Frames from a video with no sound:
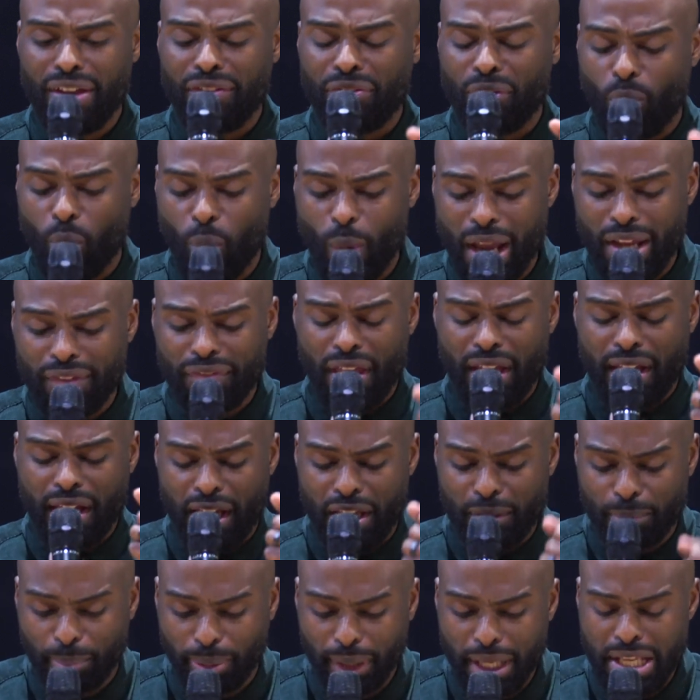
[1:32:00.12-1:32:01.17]
the way that
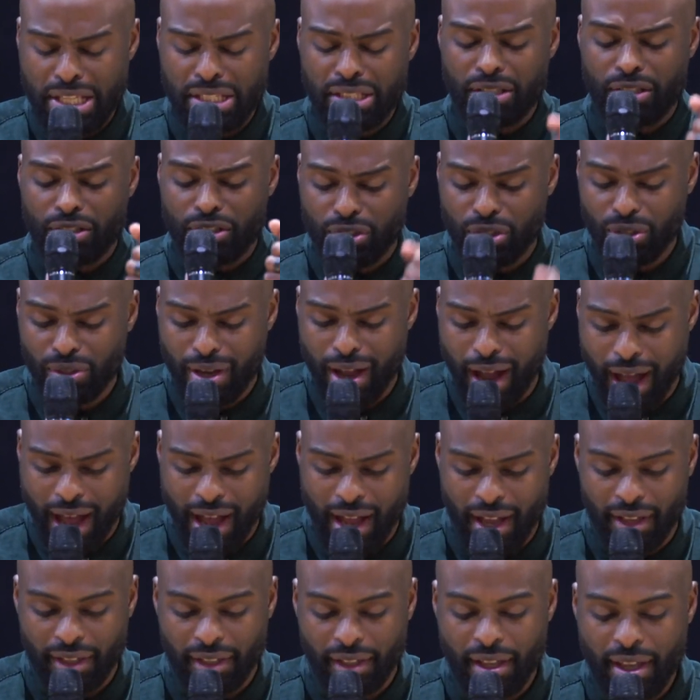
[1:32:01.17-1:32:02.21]
is pleasing unto God?
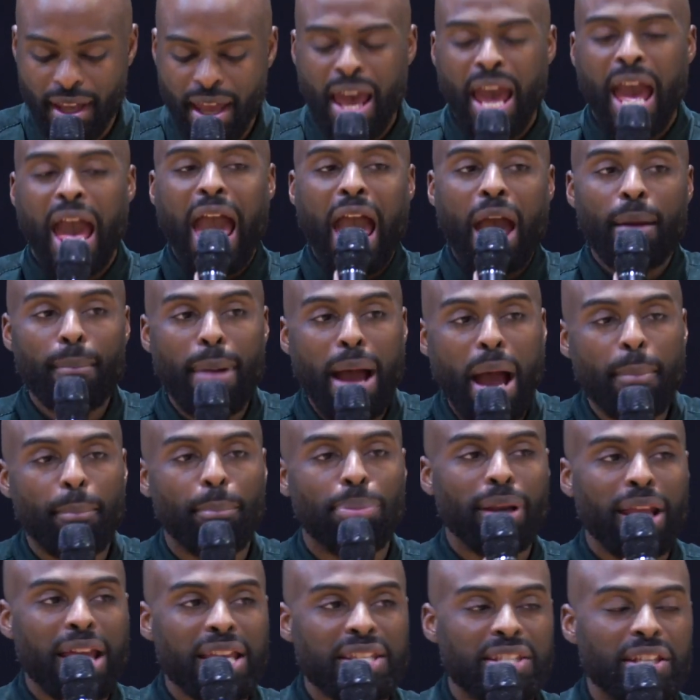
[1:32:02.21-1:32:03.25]
Am I
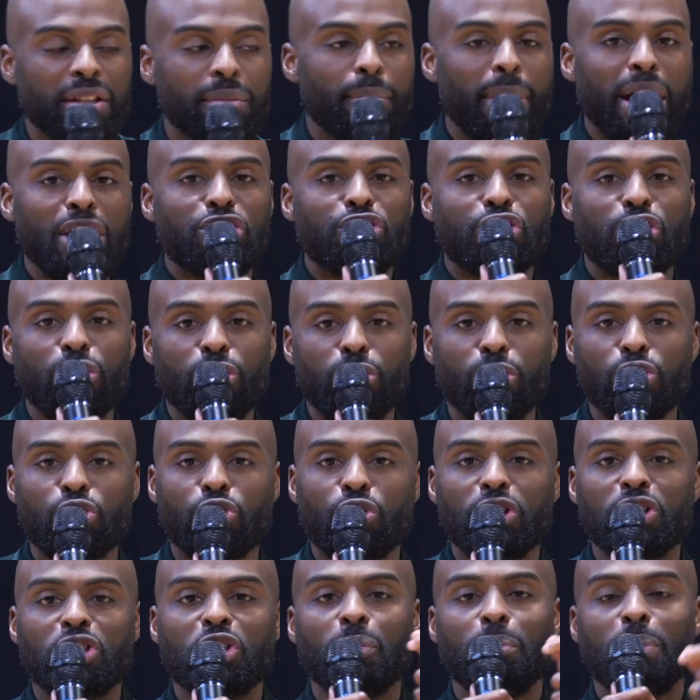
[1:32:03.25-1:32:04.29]
blessing my
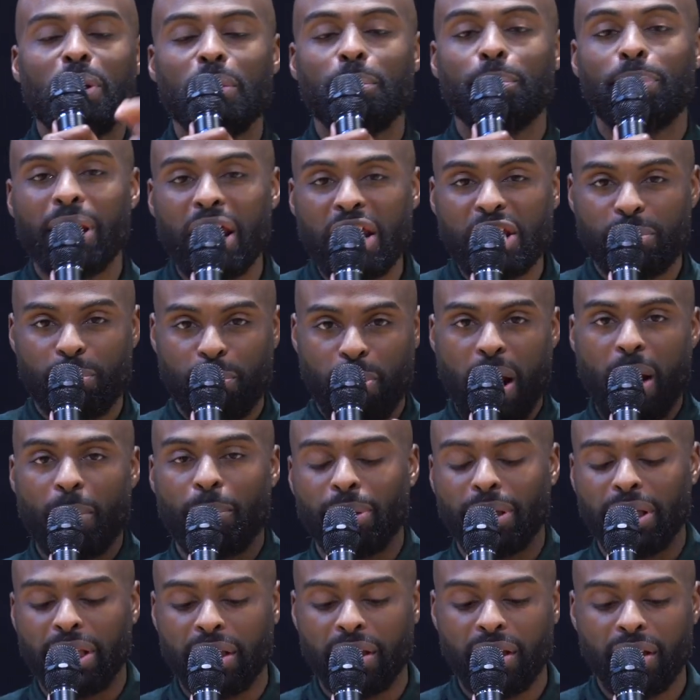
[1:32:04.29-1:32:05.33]
children to be blessed
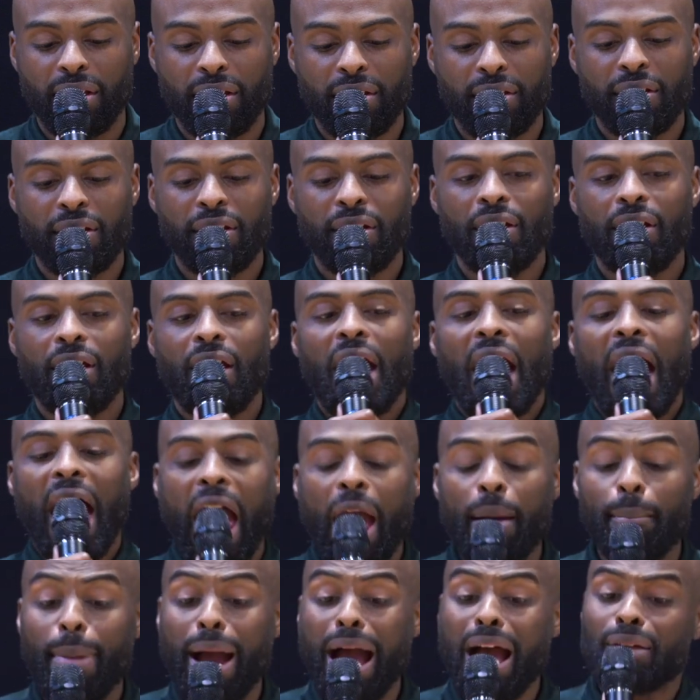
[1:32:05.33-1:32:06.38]
properly?
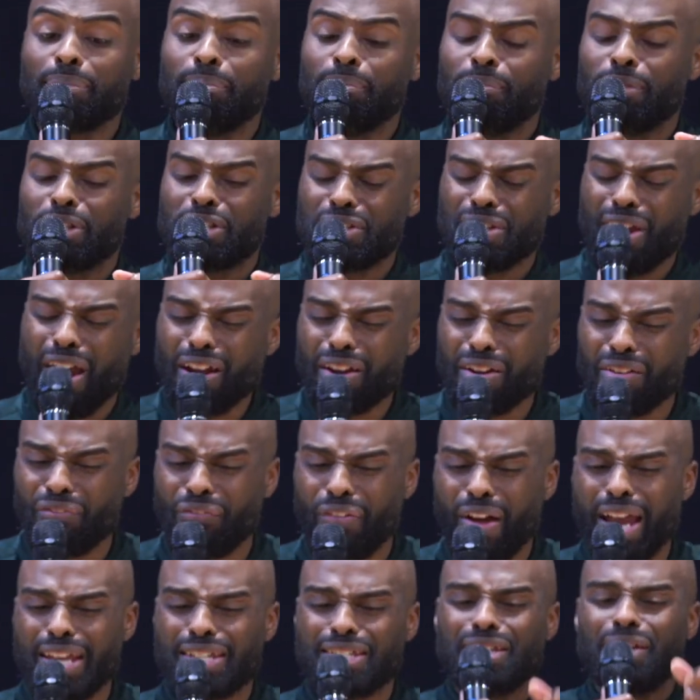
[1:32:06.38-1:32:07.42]
Am I
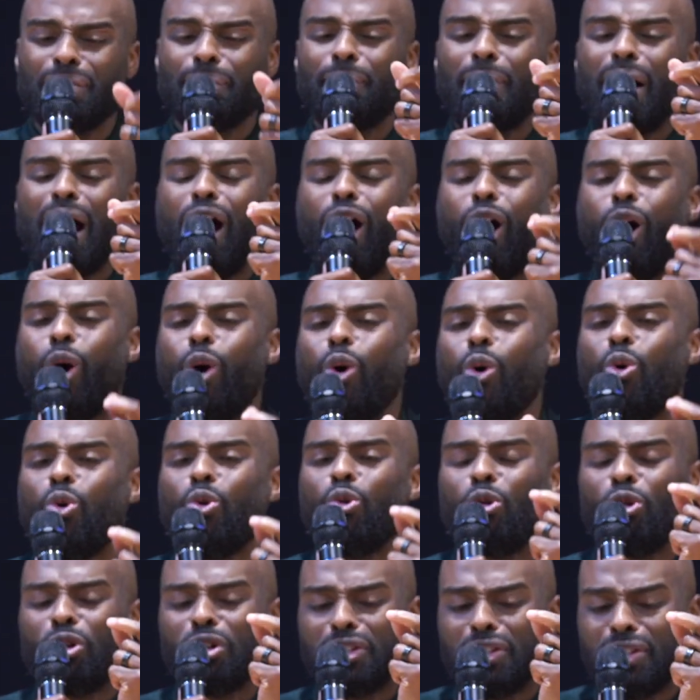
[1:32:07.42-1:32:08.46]
sacrificing my
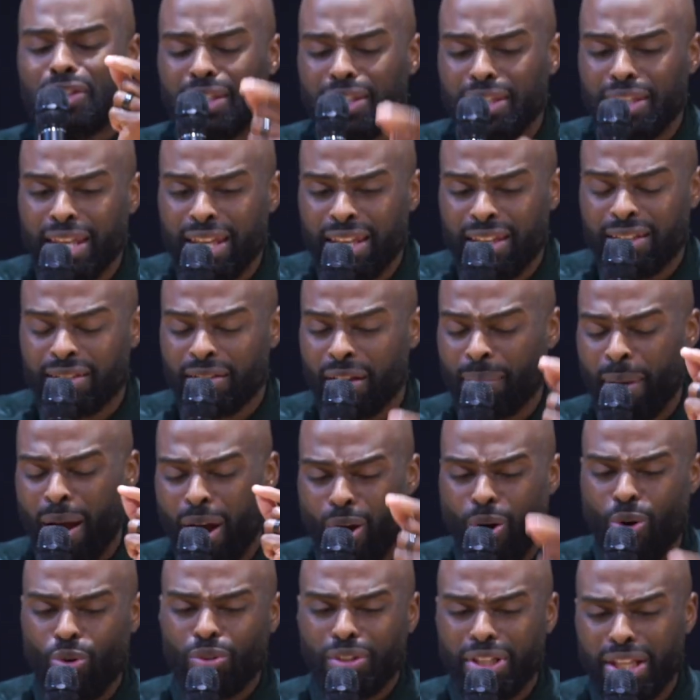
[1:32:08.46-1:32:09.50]
own
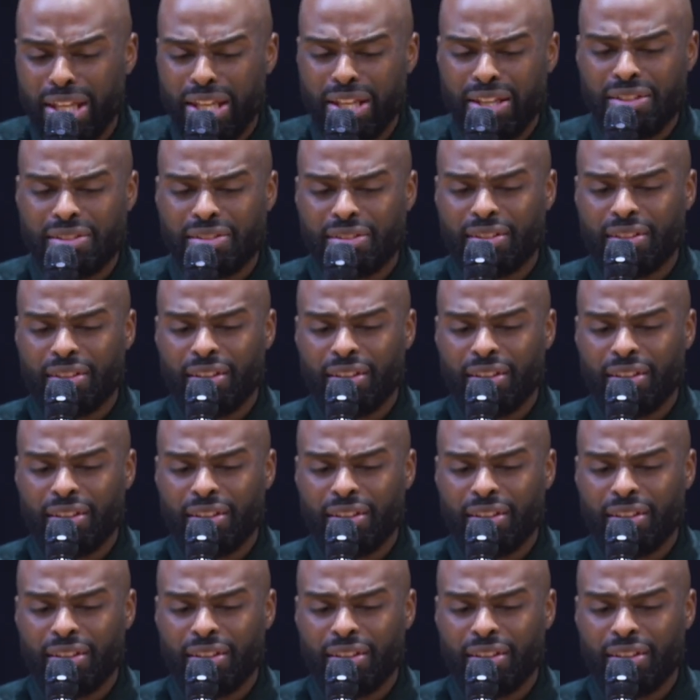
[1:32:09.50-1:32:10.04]
needs